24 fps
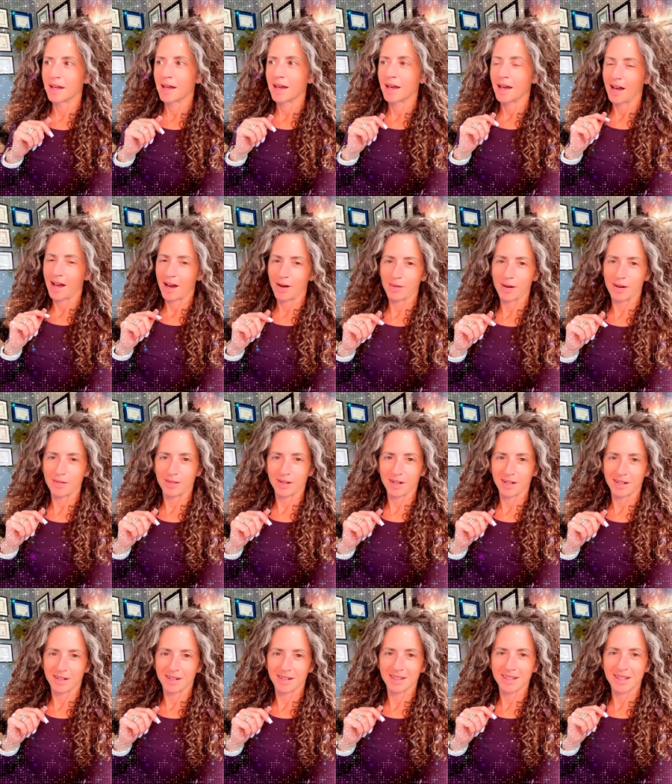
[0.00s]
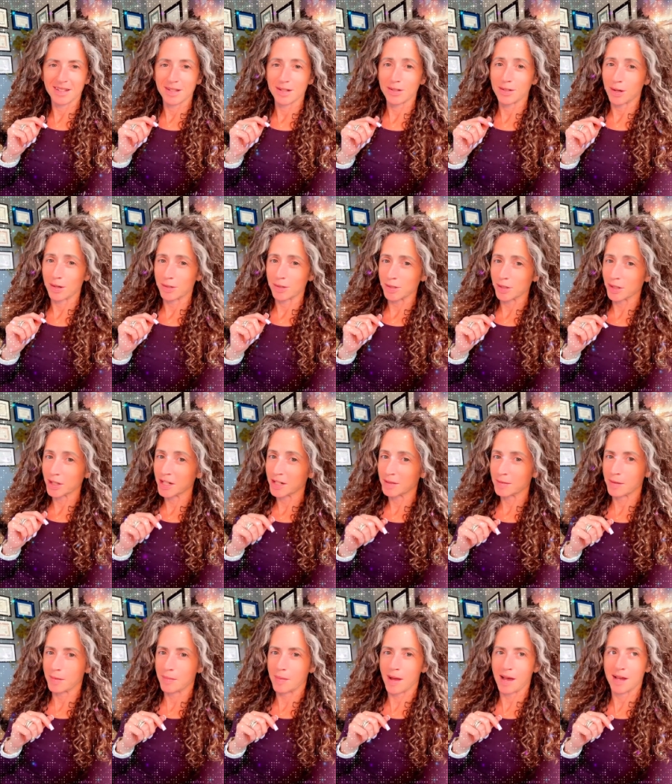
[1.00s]
However, this is also going to
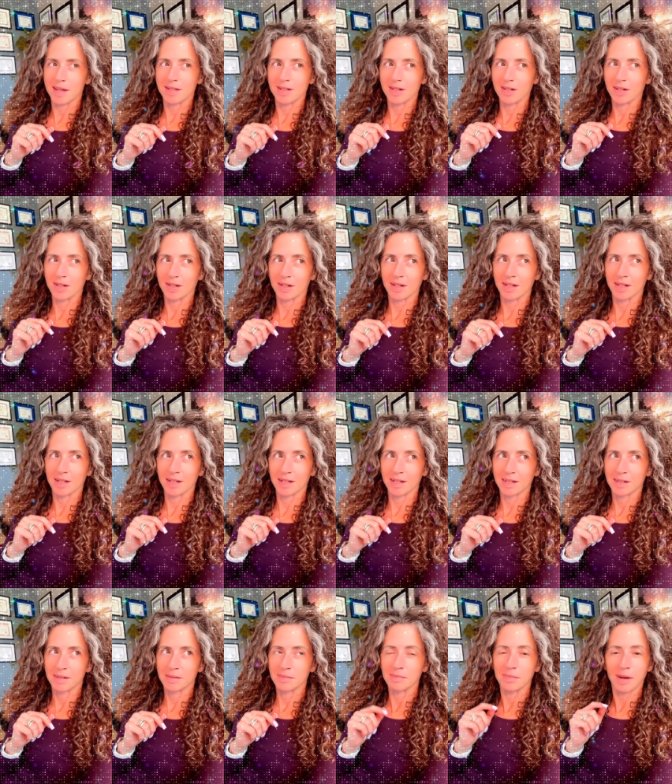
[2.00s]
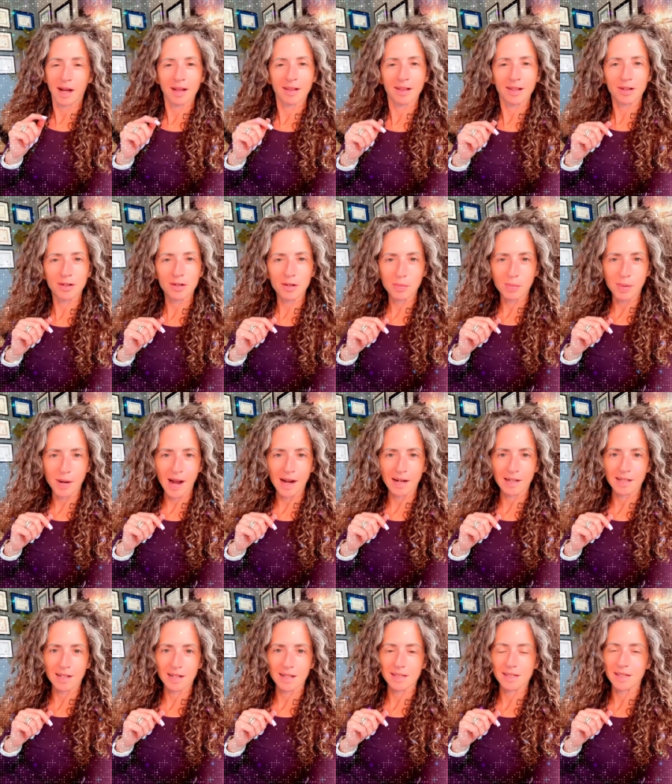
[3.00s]
be based on my clinical
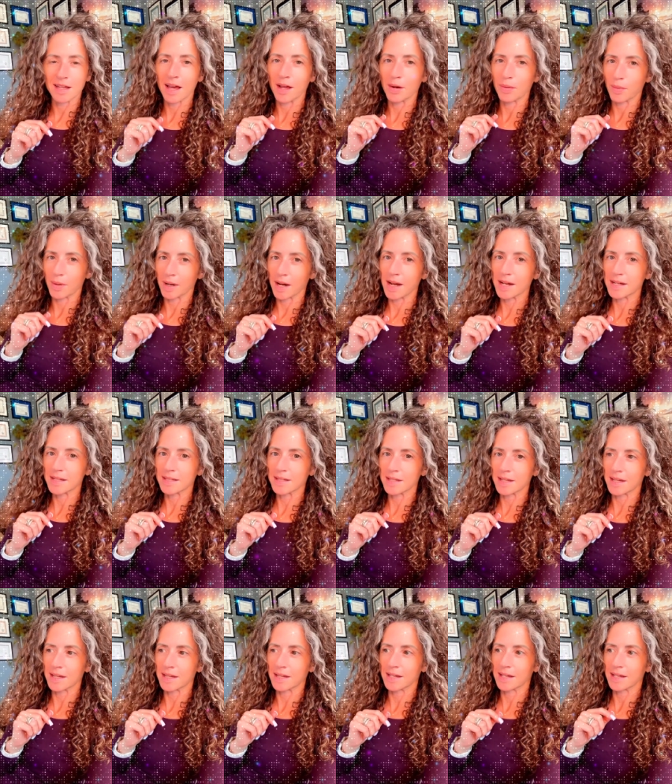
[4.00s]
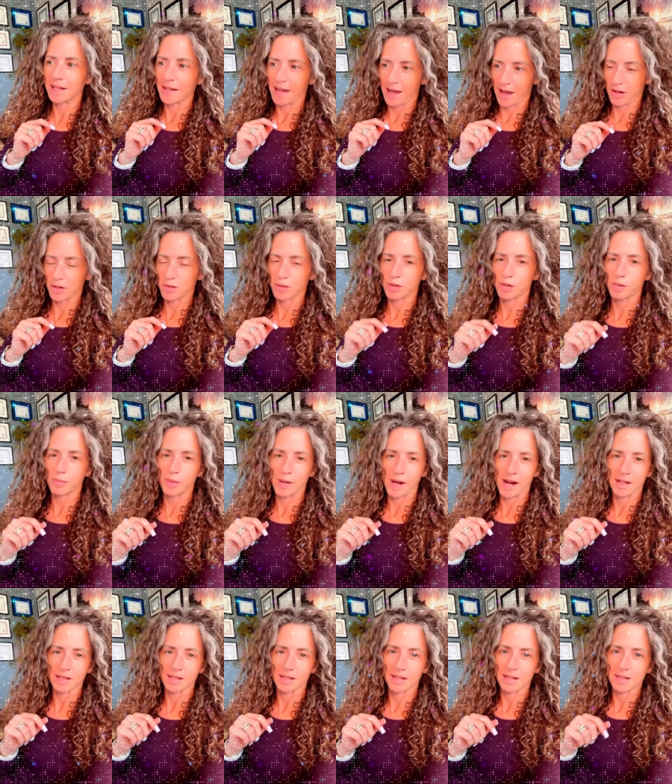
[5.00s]
practice and what I see in actual
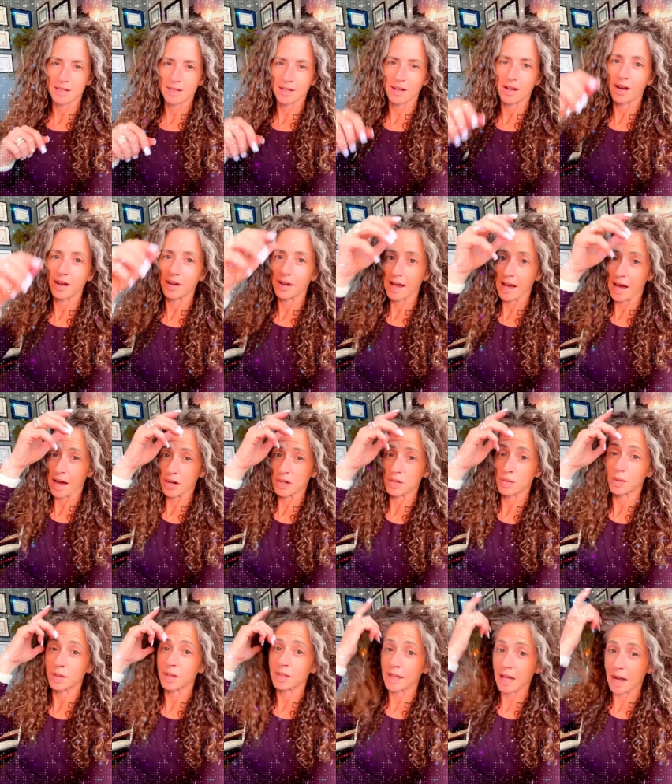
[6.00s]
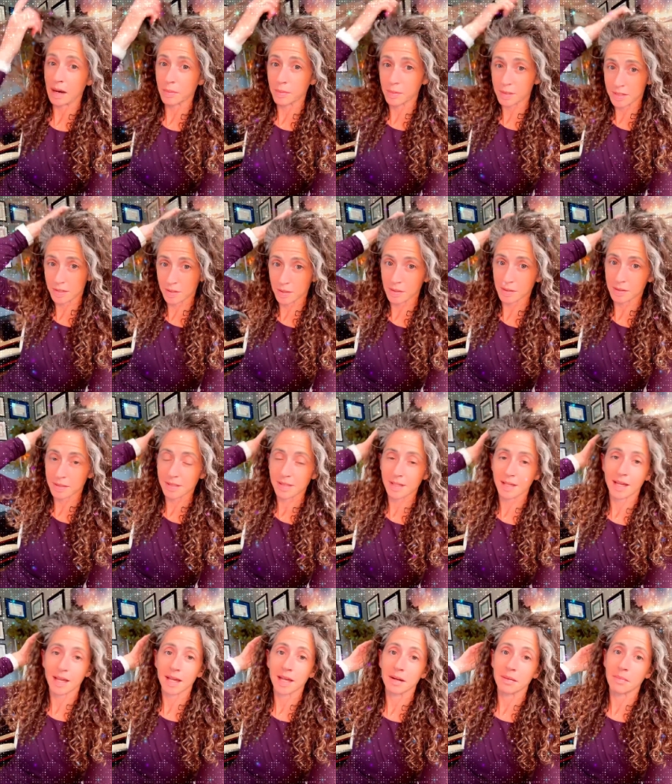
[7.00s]
practice on actual lab results
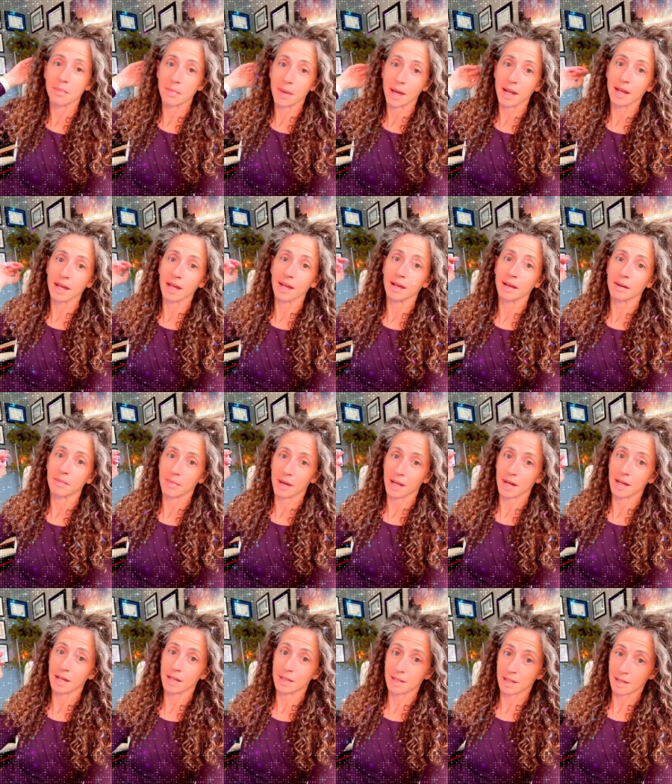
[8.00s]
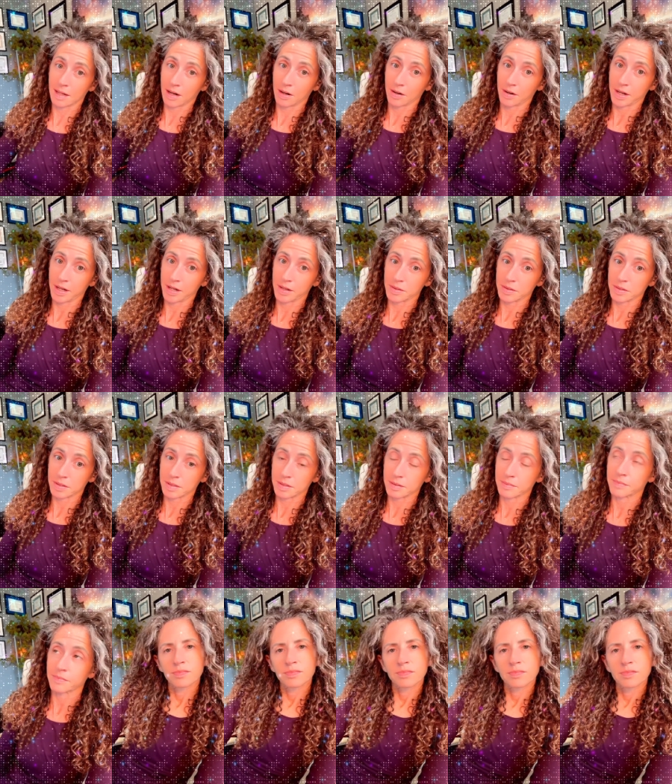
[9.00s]
in many, many scenarios.
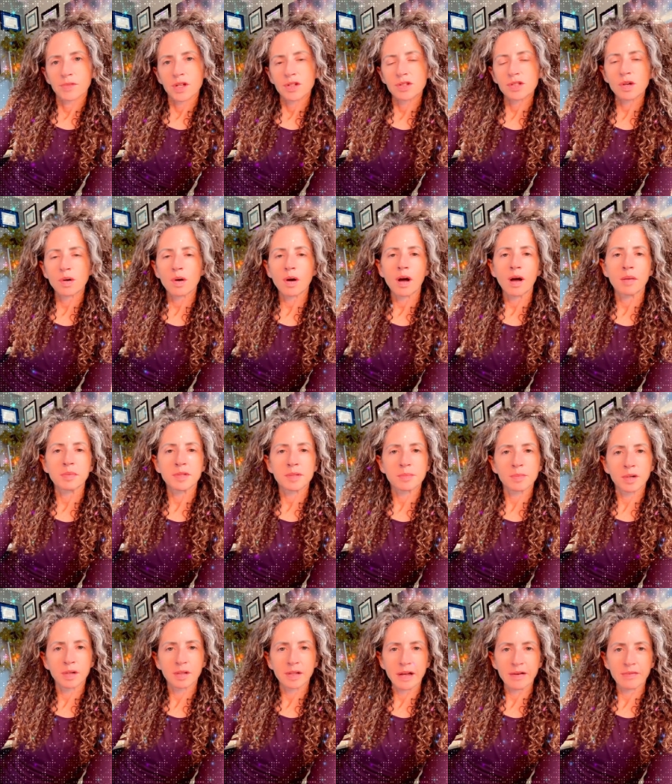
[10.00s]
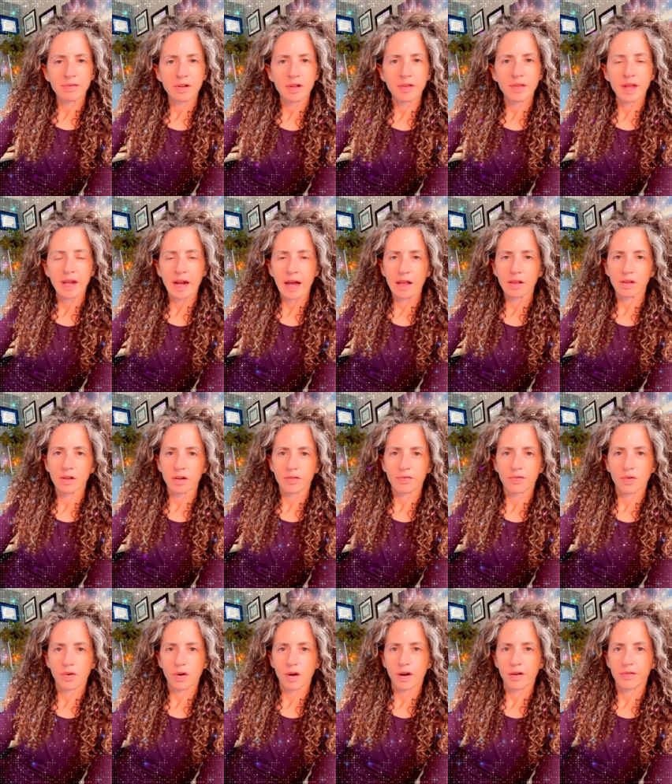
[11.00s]
So, optimal level that I look
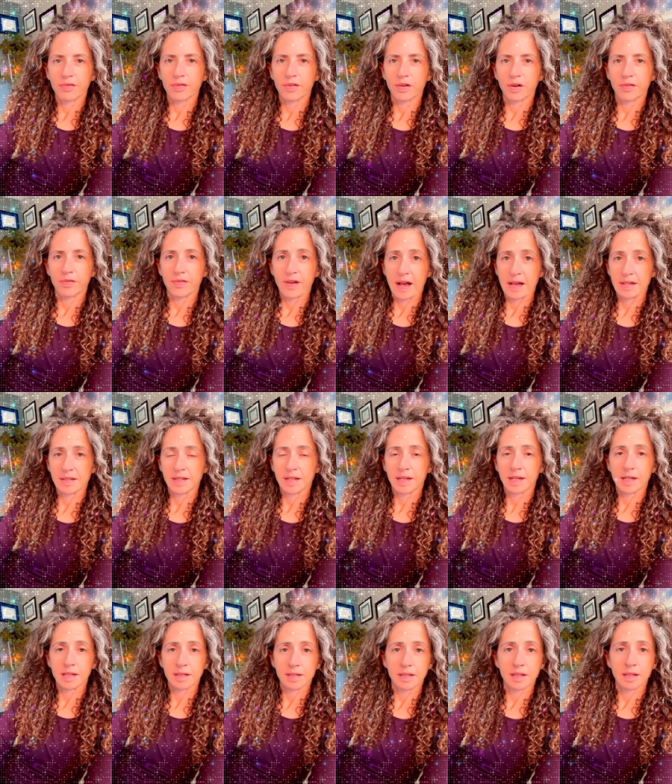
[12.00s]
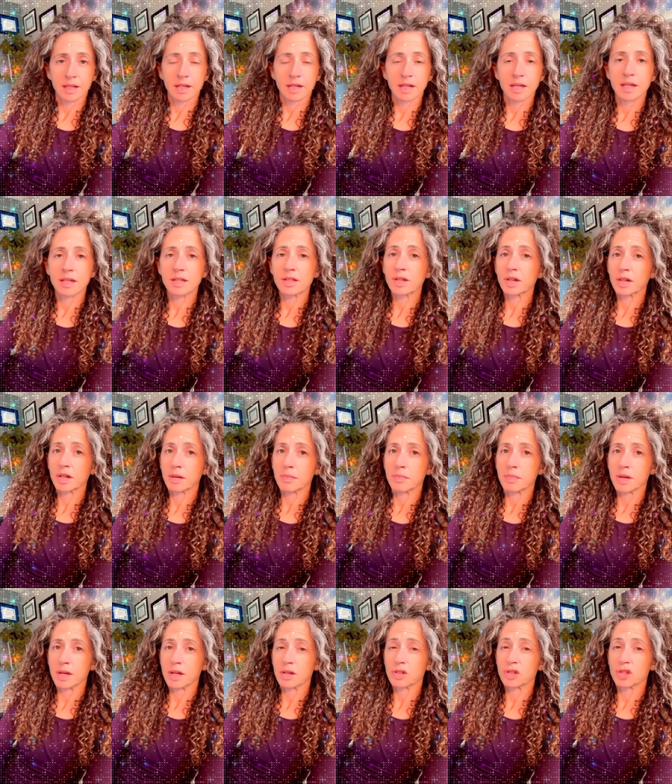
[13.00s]
for for fasting insulin is going to
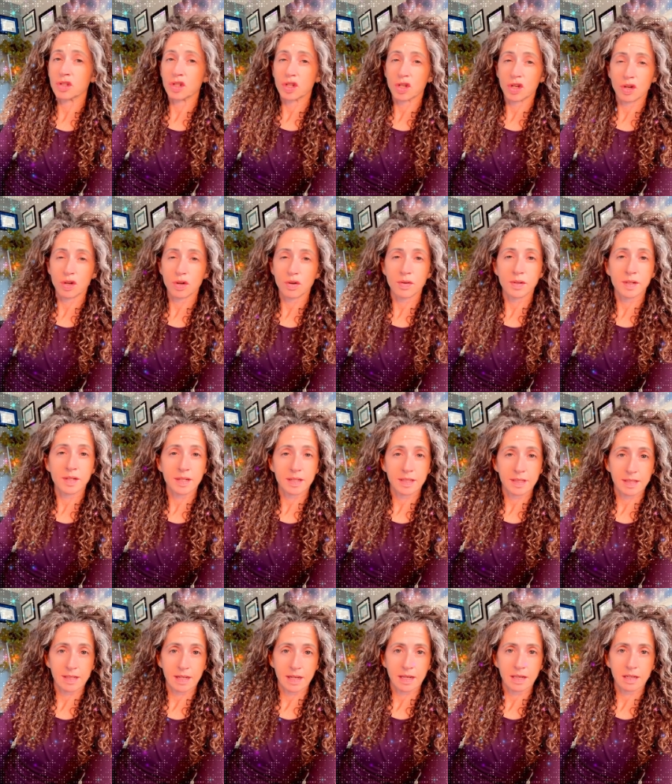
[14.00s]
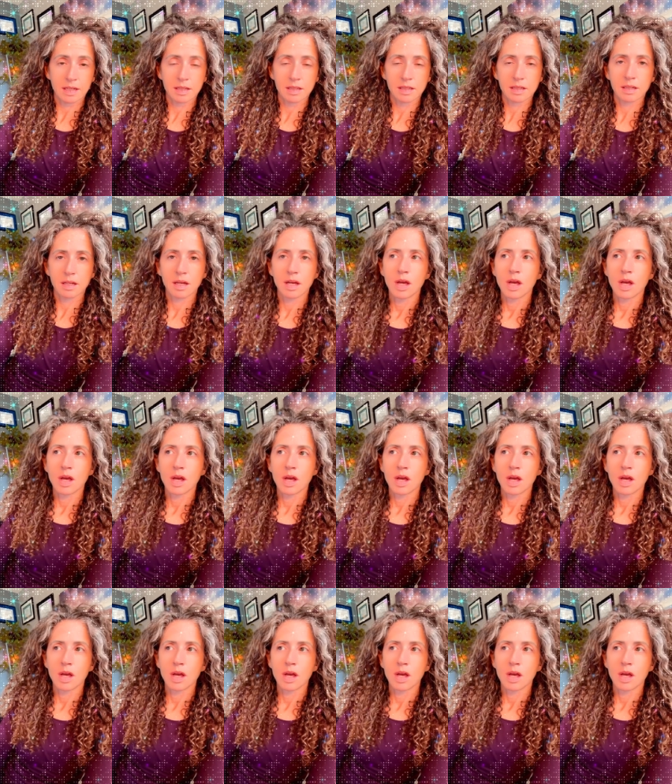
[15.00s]
be two to six.